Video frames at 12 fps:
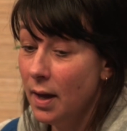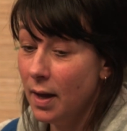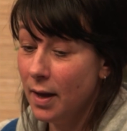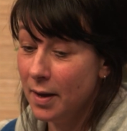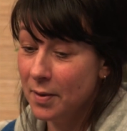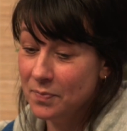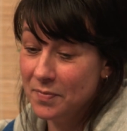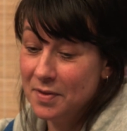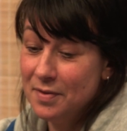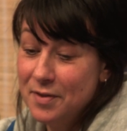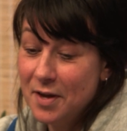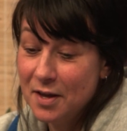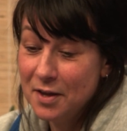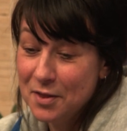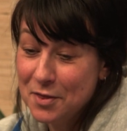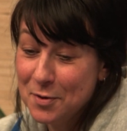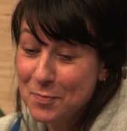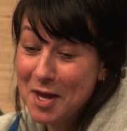
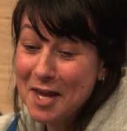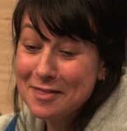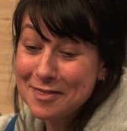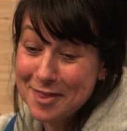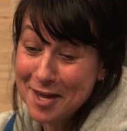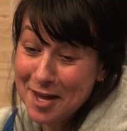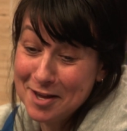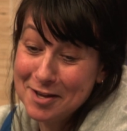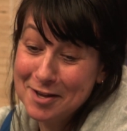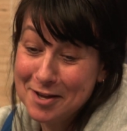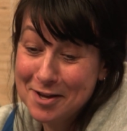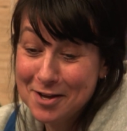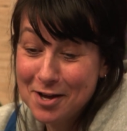The main thing